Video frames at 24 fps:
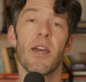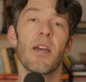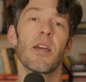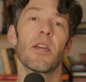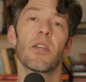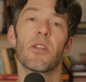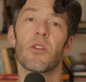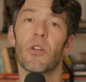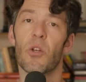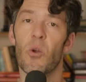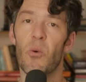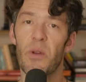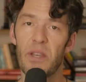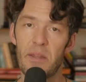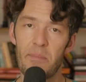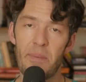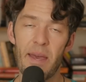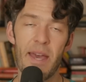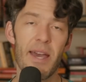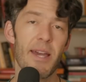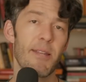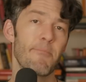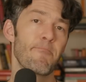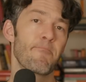you're going to
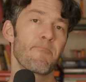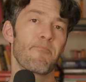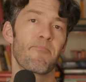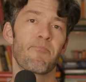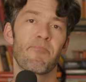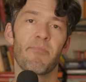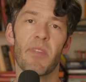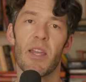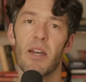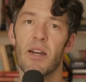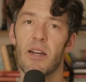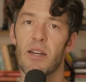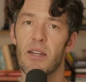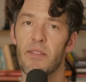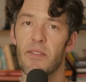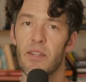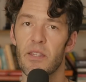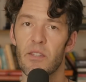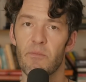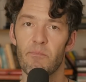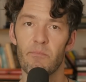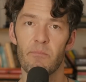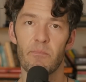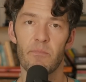bed uh, and
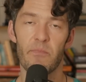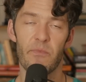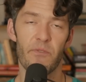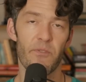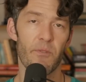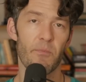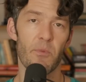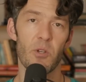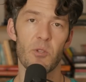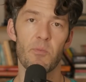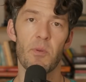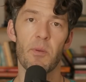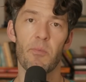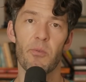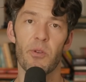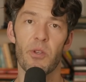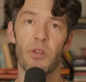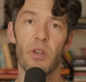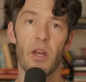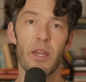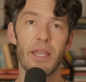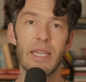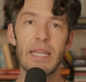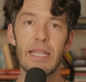then for most people you're
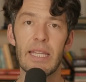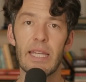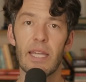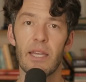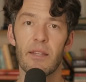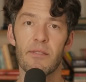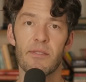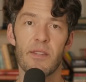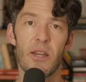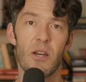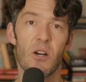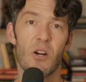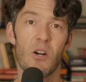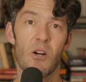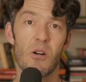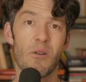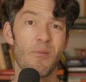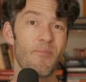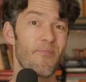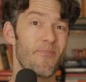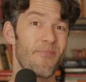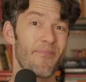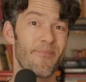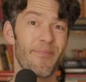not eating until
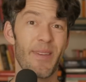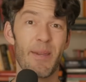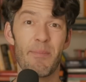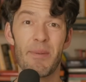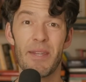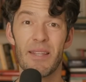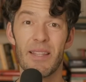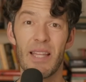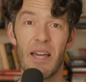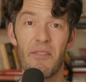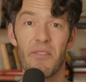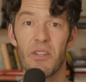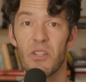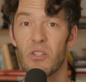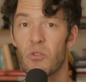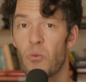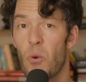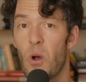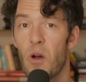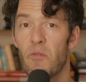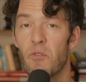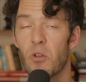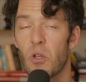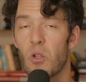maybe 11
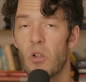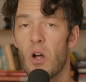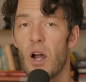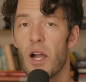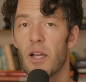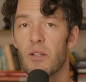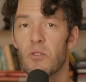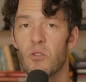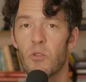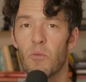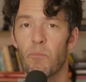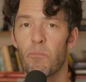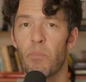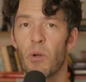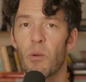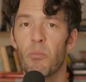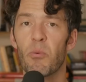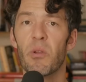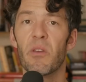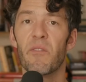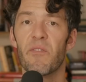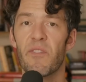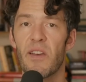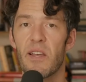12 o'clock so
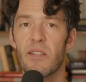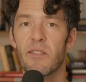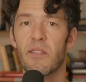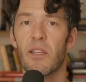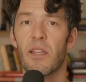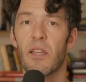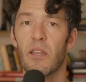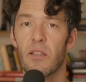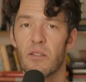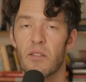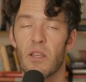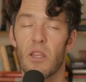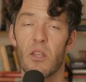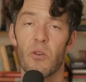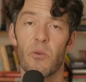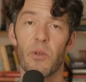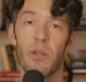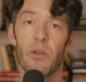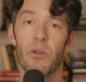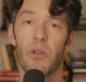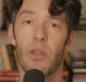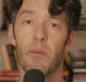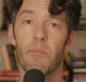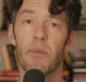berberine fasting
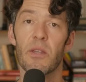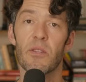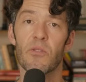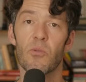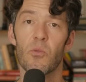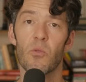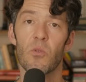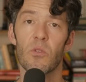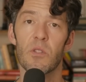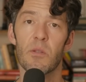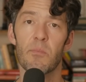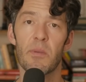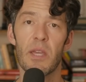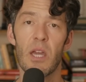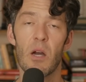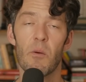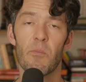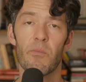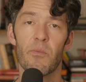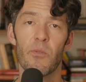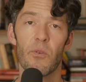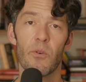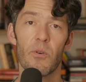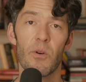accelerator can be a tool to be
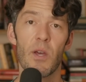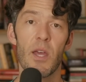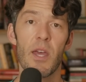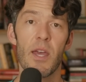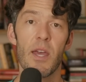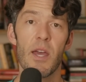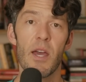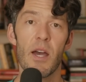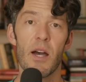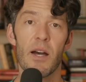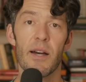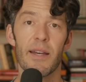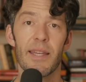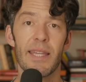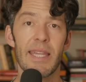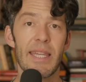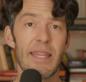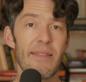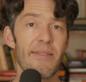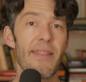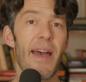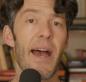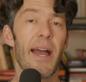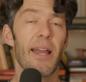helpful uh,
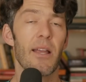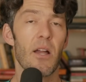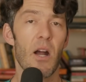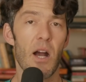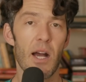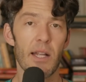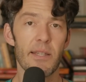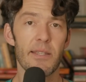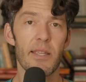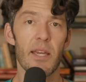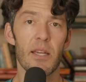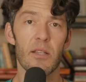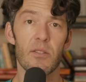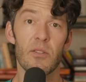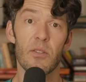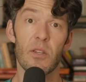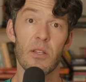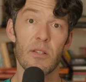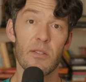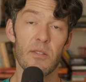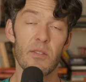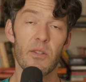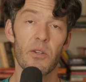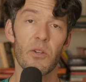in that context
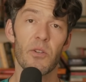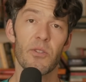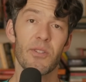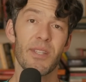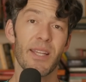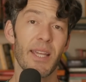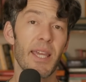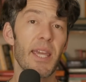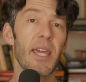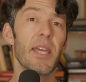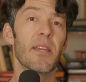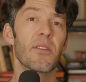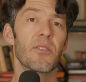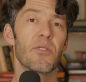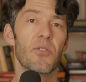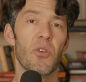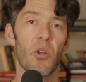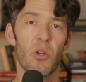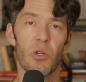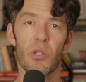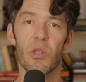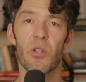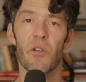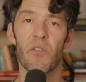consider to
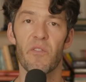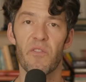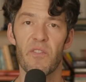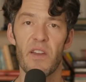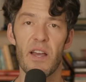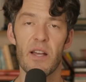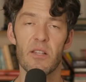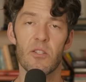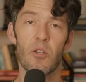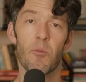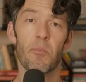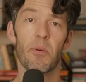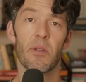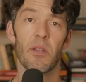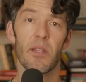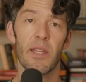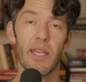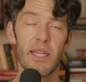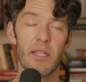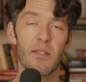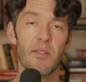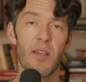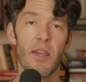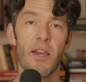kickstart your fast i'll put
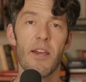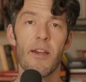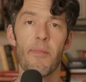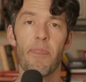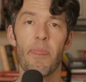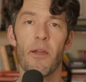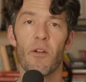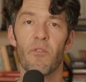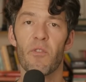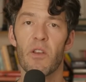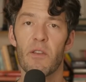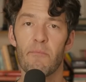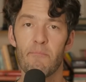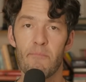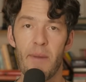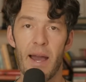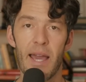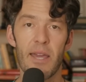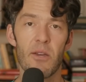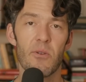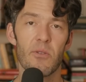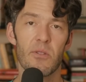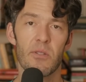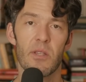links over at
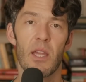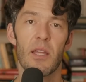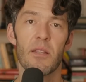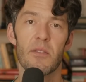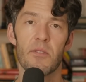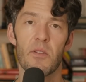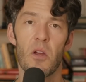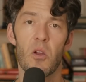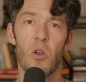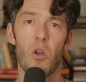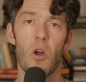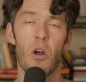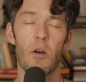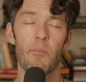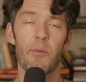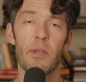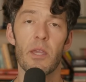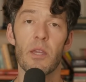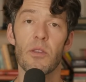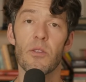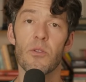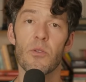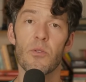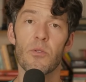myoxcience.com you
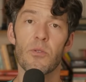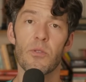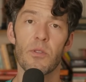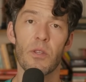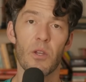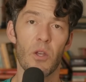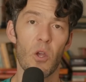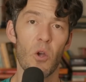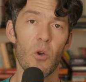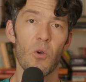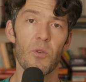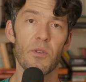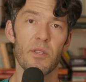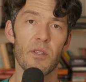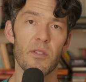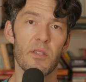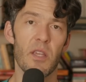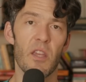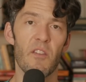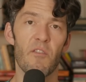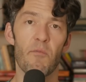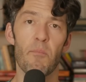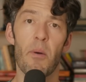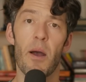can use the code to
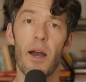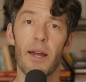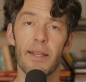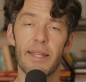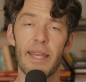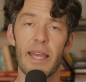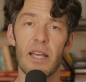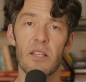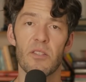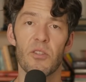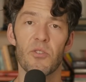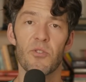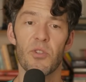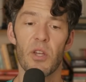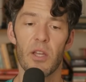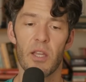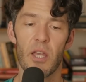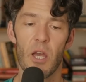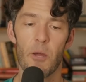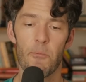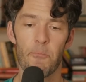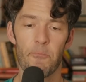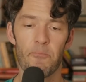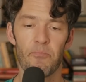save podcast at
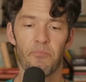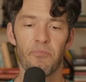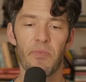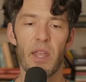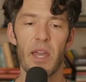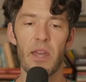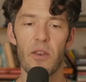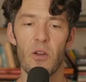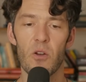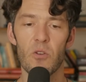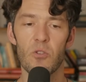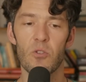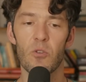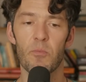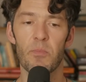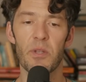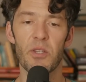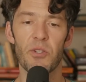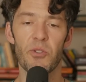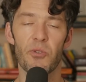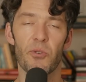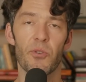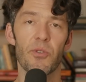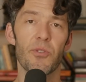checkout and also be
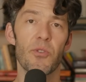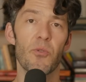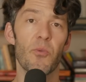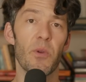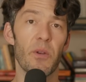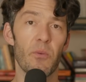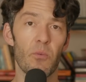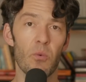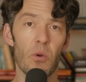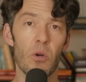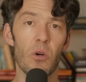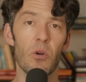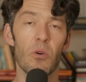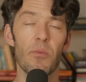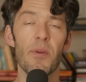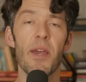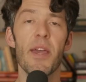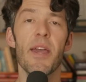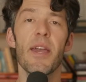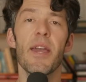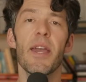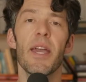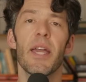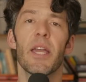sure to enroll
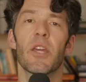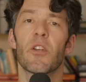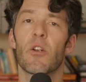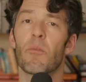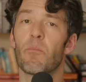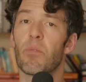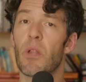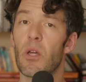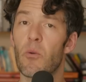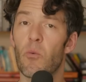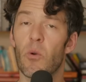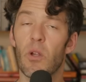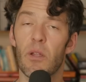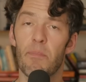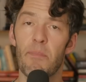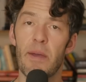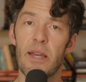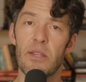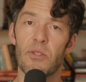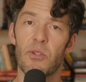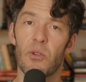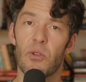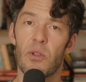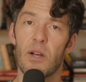in our bloodwork
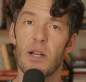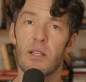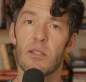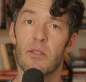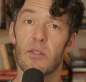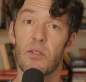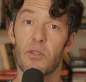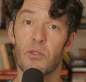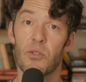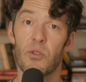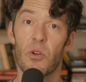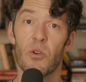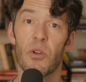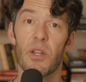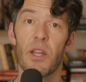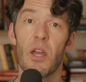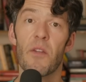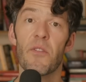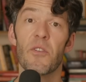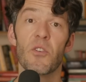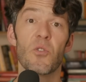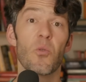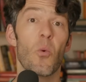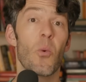masterclass that is starting on
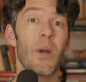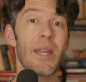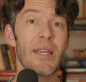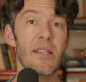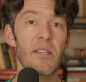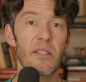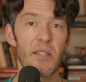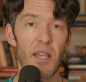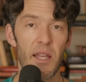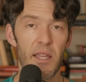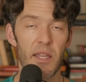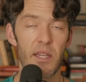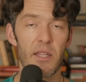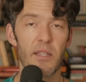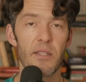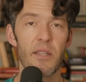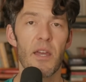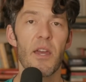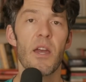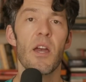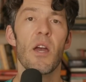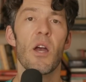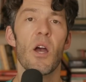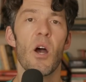the 22nd
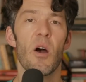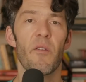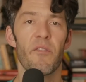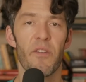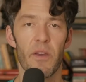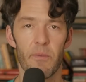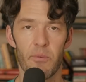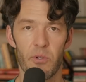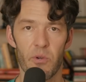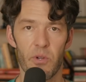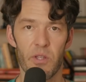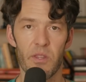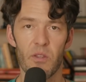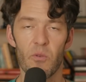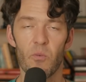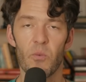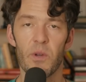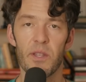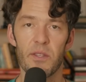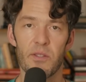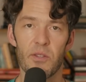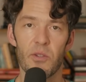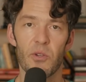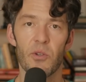of February, the
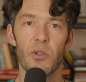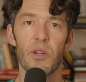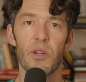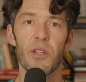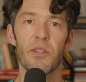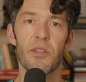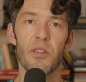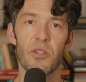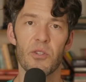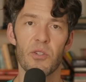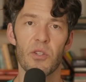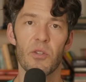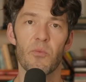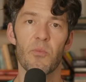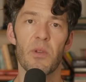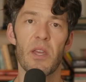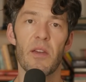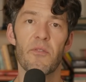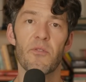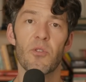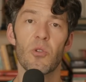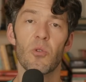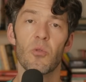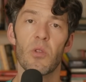winter edition. We have
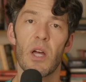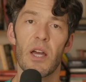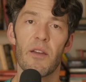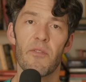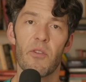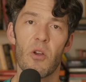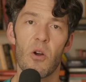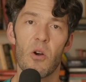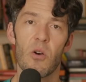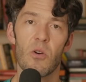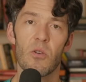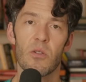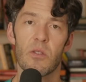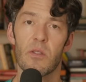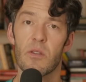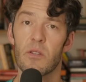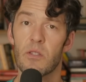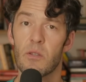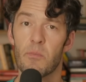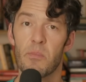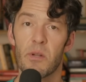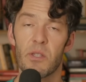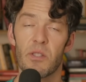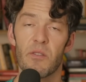two live calls and there's a
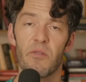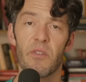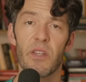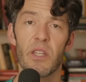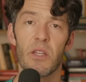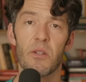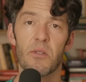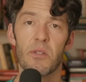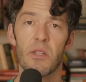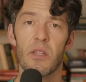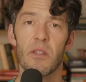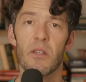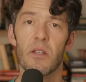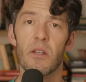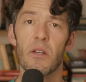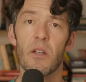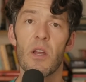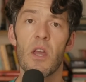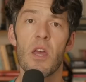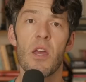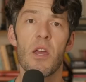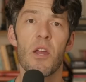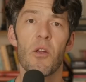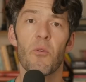bunch of videos in there
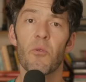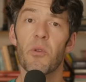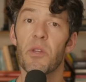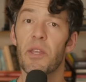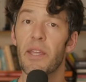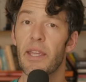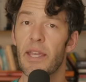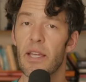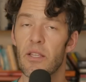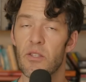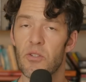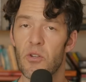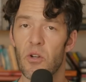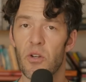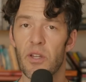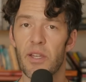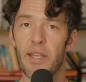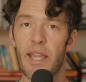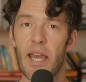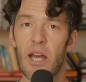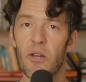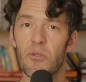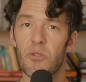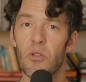where you can get started
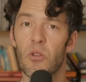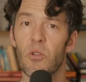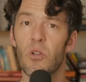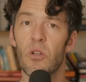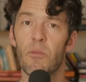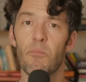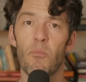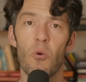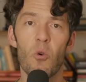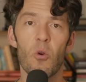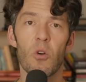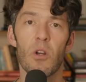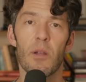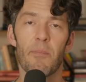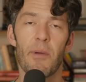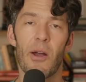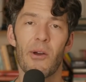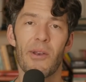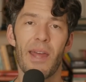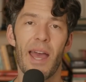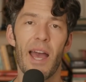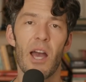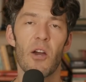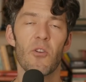now to learn more about
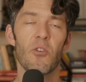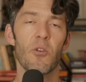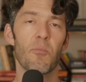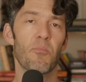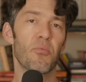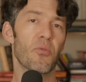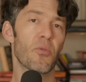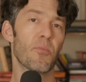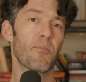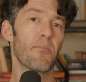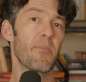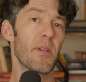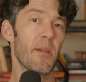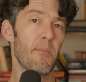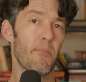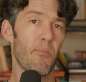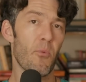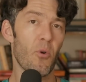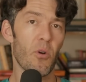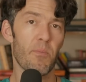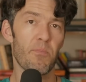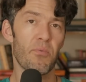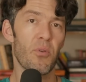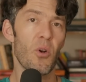how to be
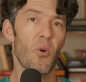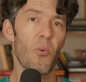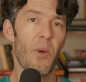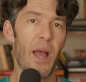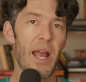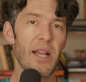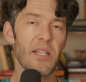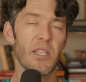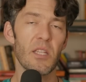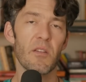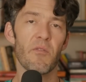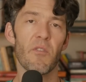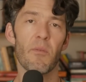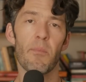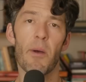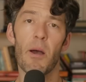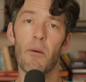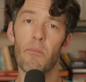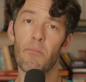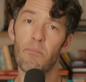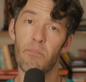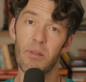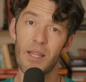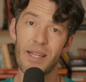more proactive
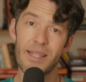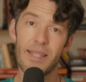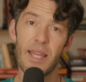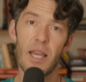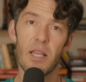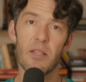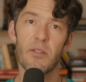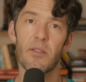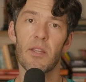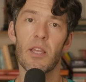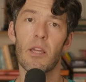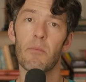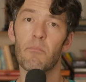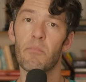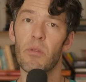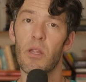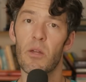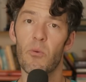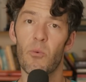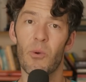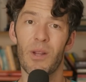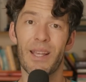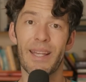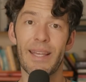about blood testing and blood
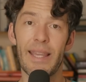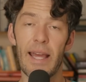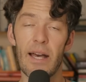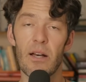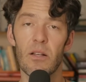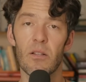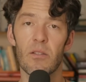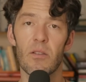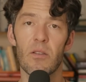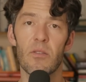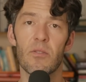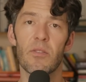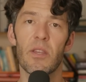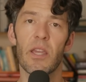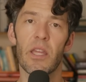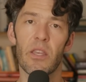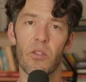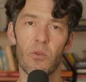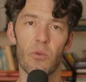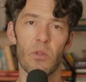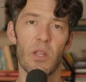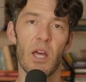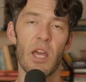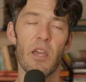work analysis in your
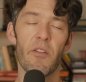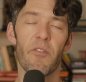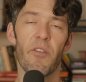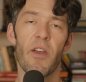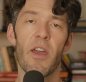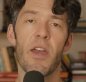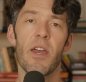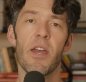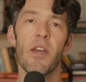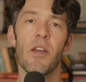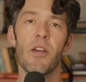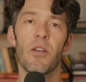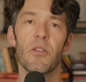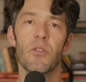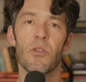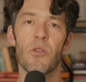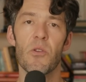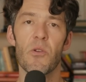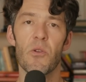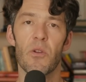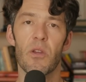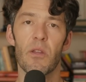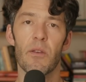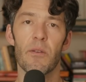life so that
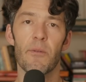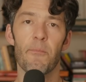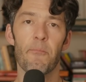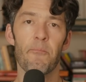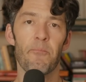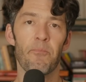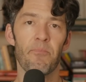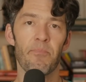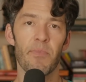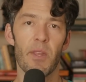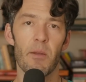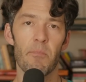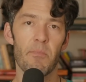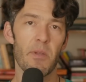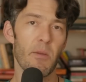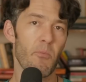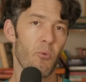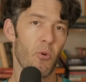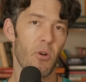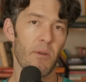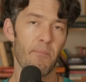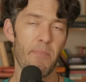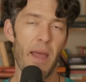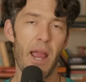you can be more
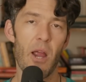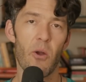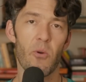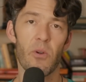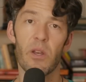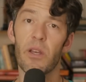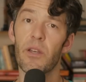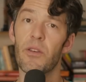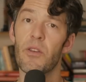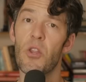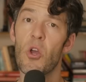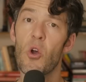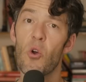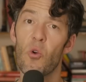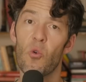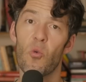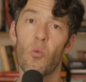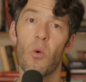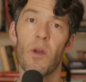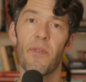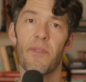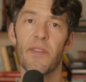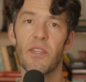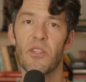empowered and know
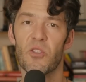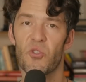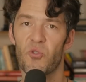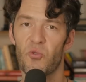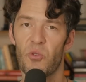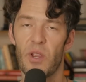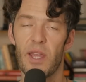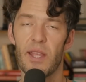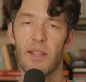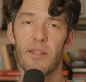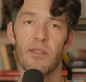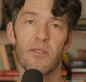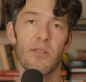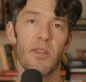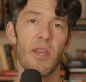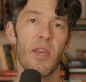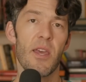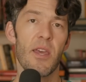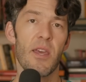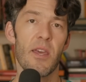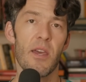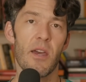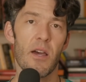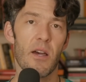what these trends
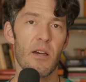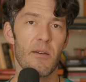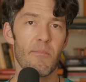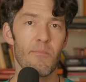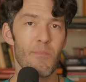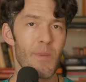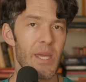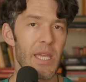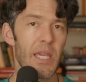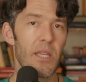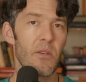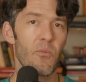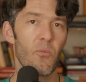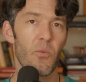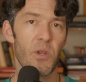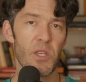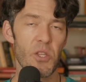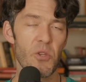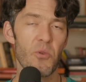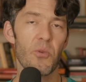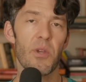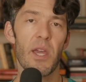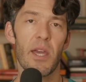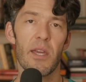uh, mean when
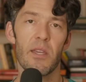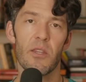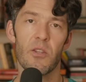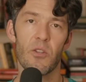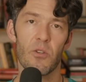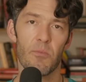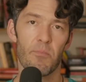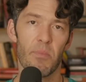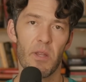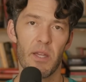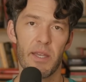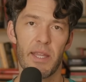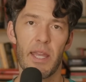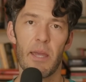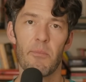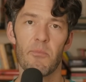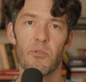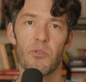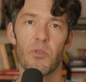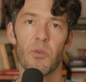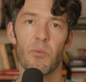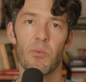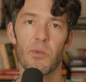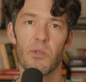you get your blood
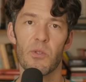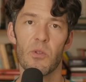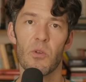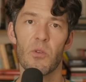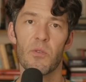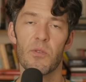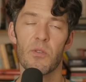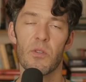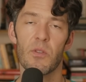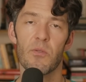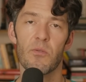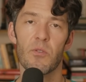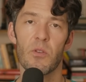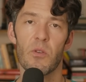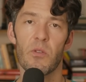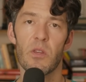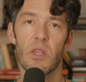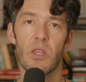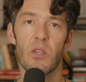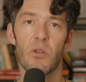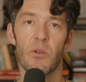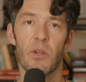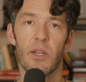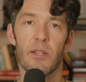chemistry results so that
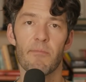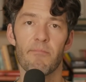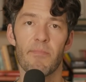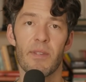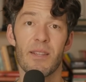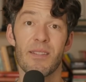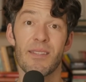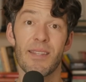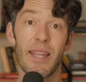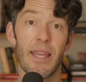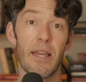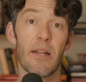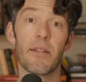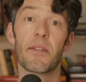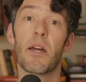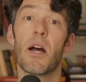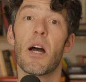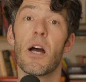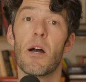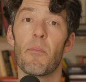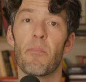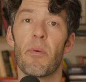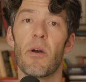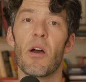you can stay on
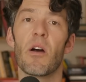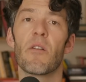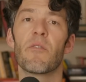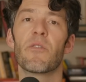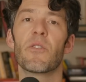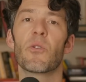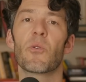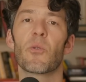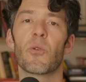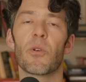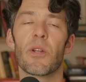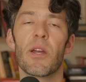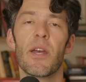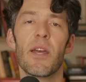top of your